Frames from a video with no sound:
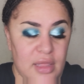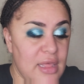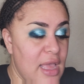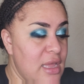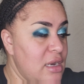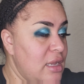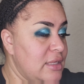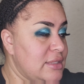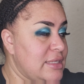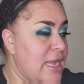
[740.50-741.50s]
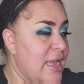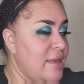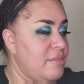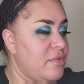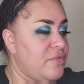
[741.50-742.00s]
And then it's
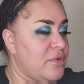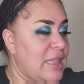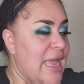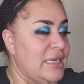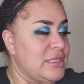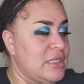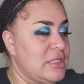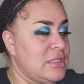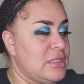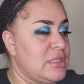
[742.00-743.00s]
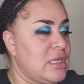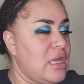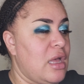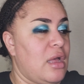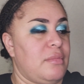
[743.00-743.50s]
time for lashes.
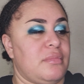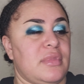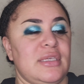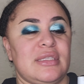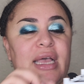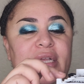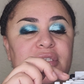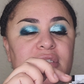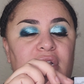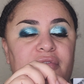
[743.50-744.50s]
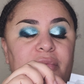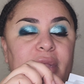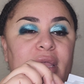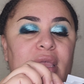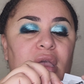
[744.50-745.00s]
Um, these lashes are
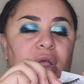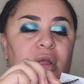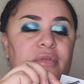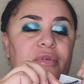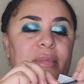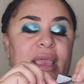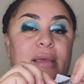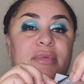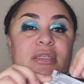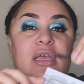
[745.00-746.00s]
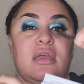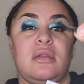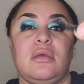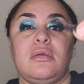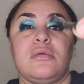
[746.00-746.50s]
from are from
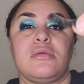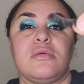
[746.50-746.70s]
Amazon.